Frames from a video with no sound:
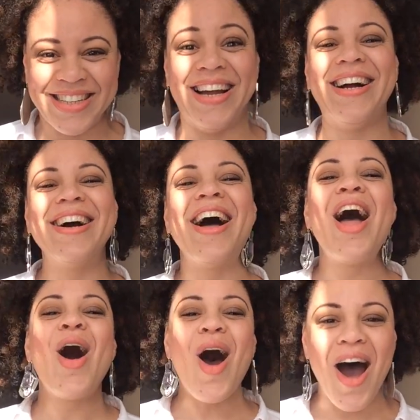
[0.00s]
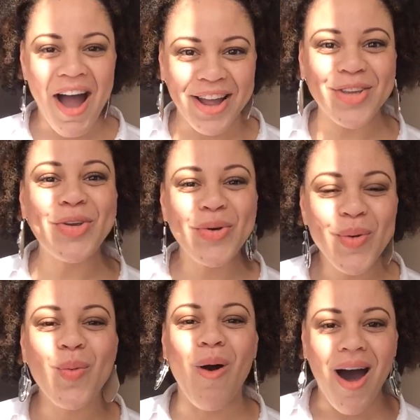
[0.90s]
Yeah. Are
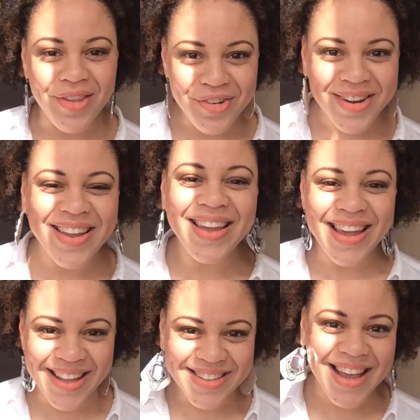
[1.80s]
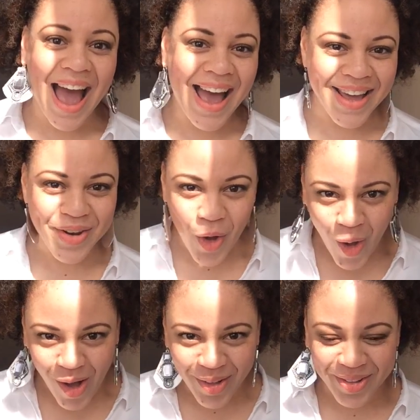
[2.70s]
you watering it at
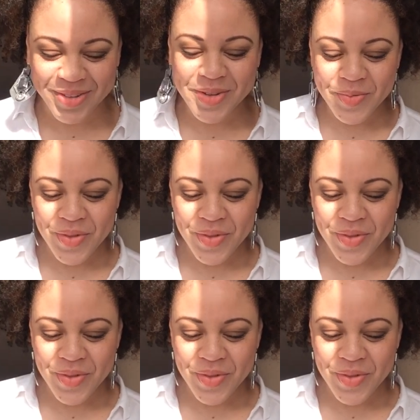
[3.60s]
all?